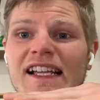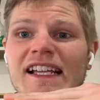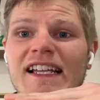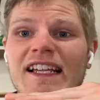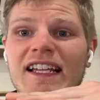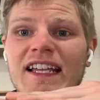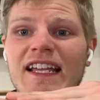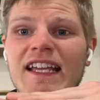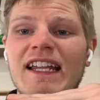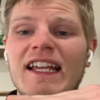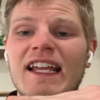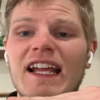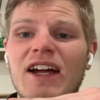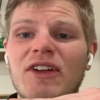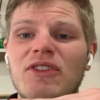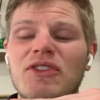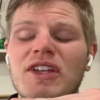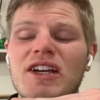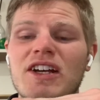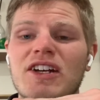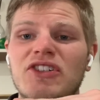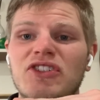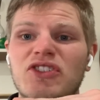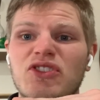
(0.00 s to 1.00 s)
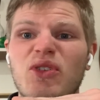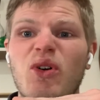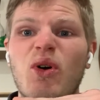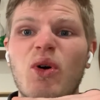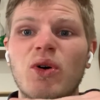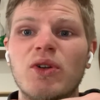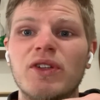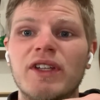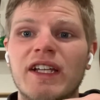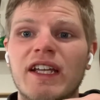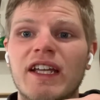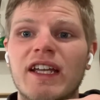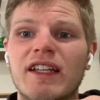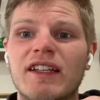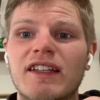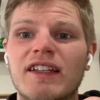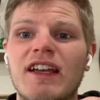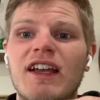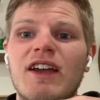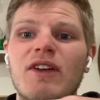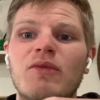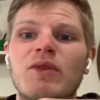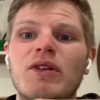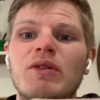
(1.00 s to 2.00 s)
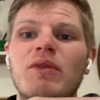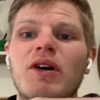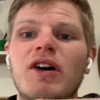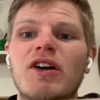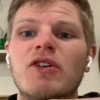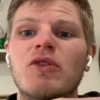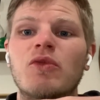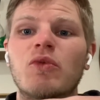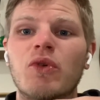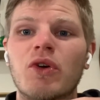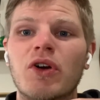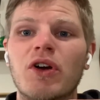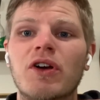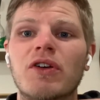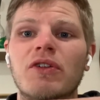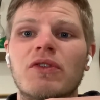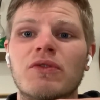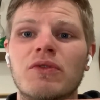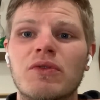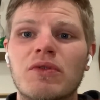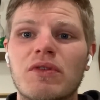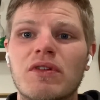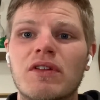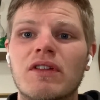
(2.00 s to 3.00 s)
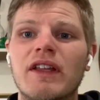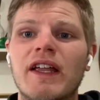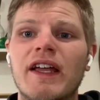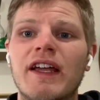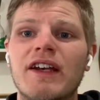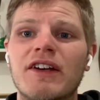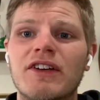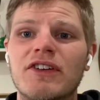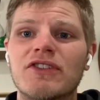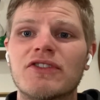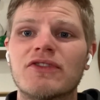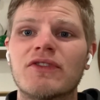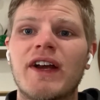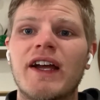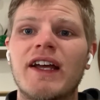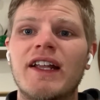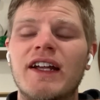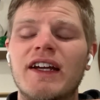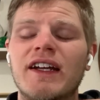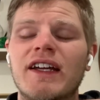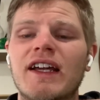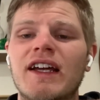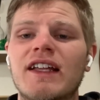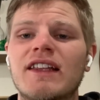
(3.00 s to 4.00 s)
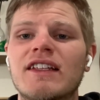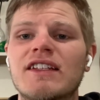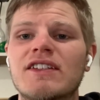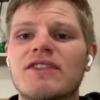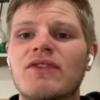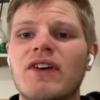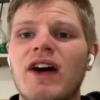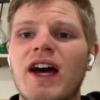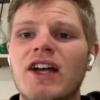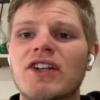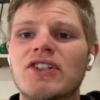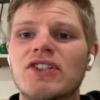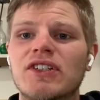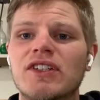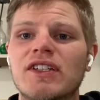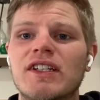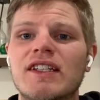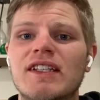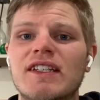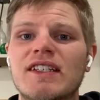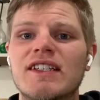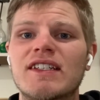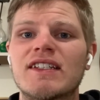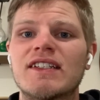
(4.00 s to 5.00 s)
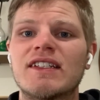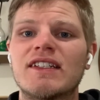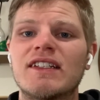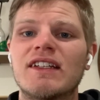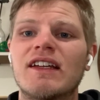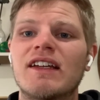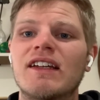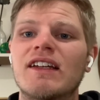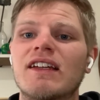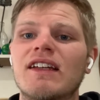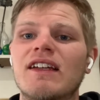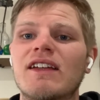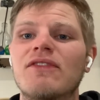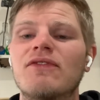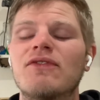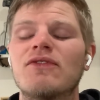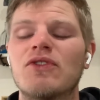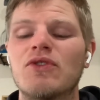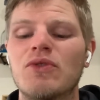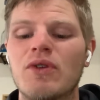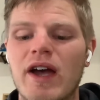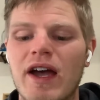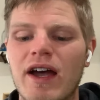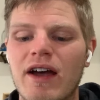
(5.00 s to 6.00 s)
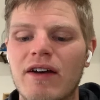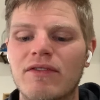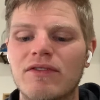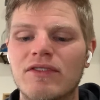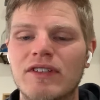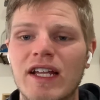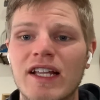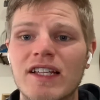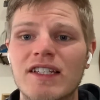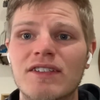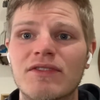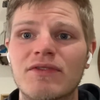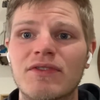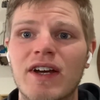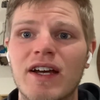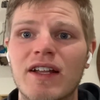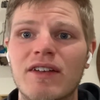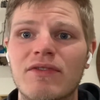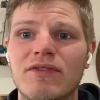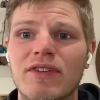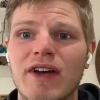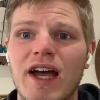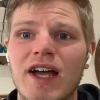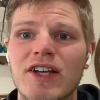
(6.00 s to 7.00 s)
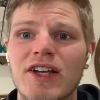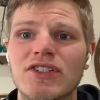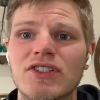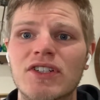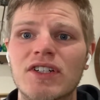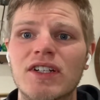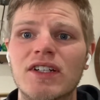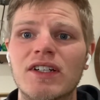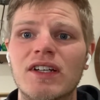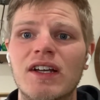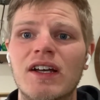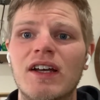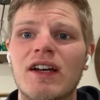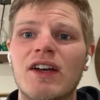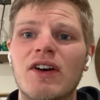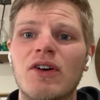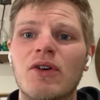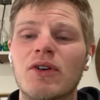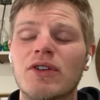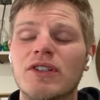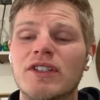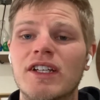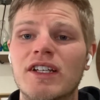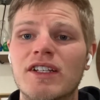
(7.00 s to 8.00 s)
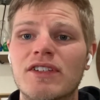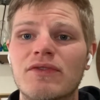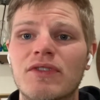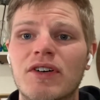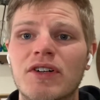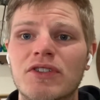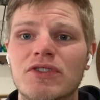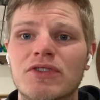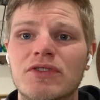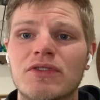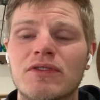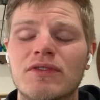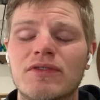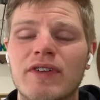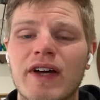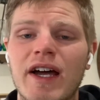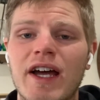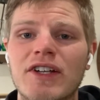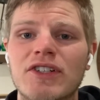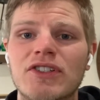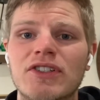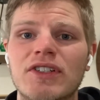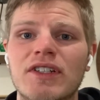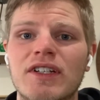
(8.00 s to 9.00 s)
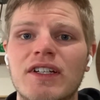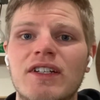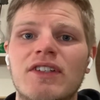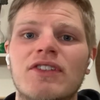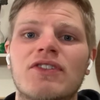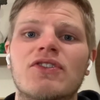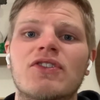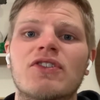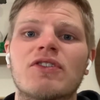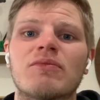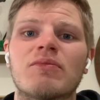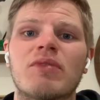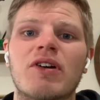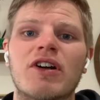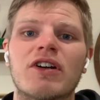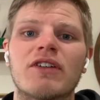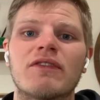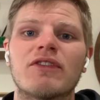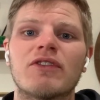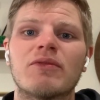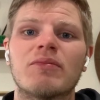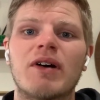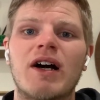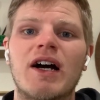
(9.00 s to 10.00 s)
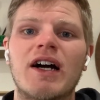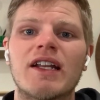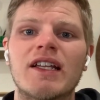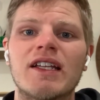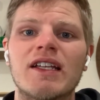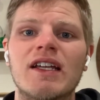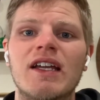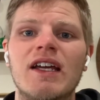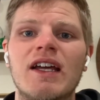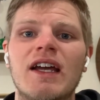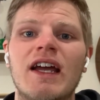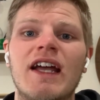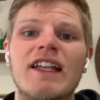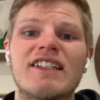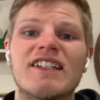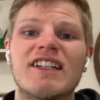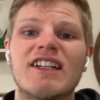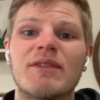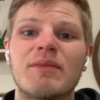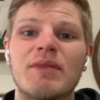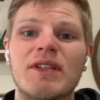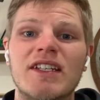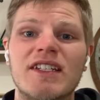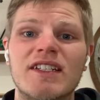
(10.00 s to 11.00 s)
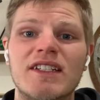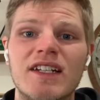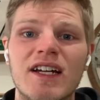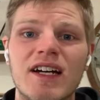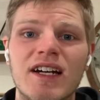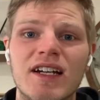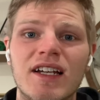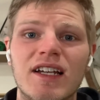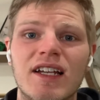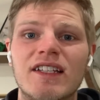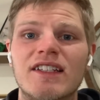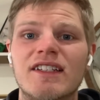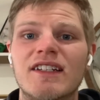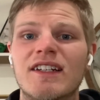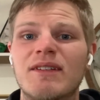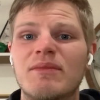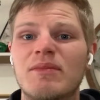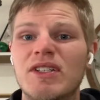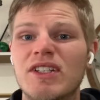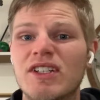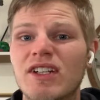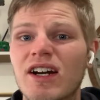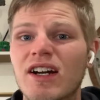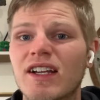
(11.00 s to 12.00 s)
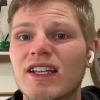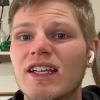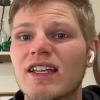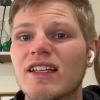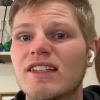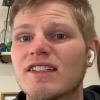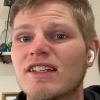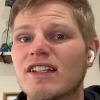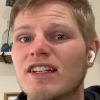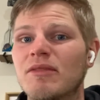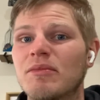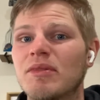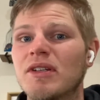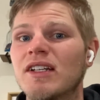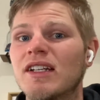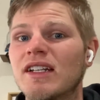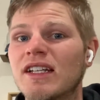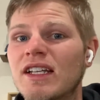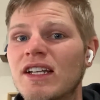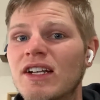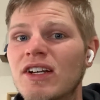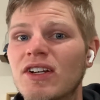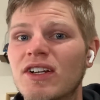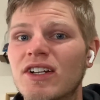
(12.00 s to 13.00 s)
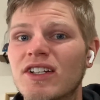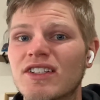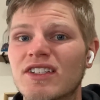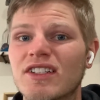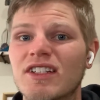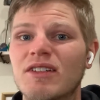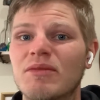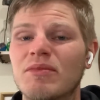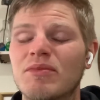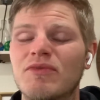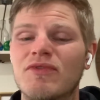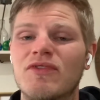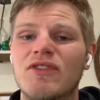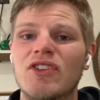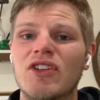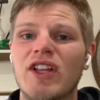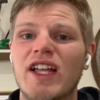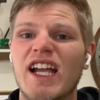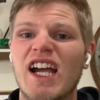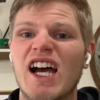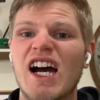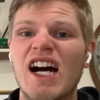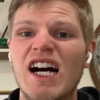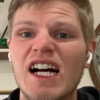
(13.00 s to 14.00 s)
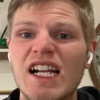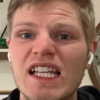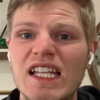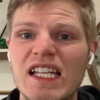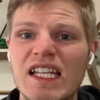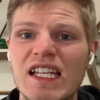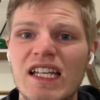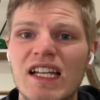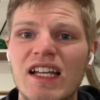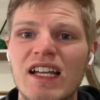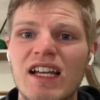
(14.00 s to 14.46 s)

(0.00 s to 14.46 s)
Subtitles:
getting out there and just holding it. We want to work through the layers, right? Again, this fascia is, if you have densified fascia or dysfunctional fascia in a certain part of your body, it's going to be stuck, it's going to be gunky, it's going to be adhered, it's going to feel like honey